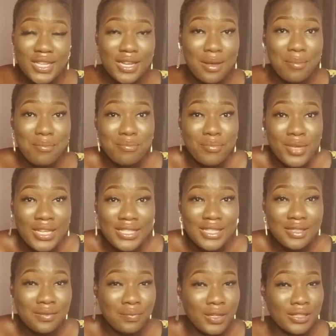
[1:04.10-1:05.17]

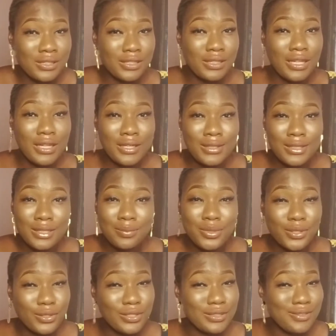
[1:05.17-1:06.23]
amazing personality
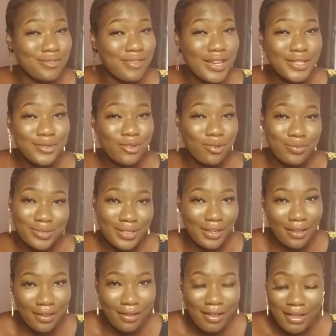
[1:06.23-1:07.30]
because the write-ups
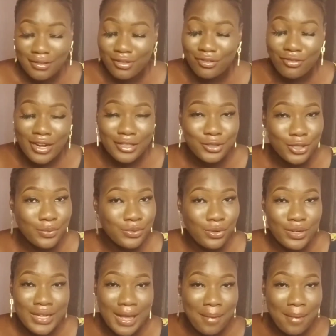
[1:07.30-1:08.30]
on her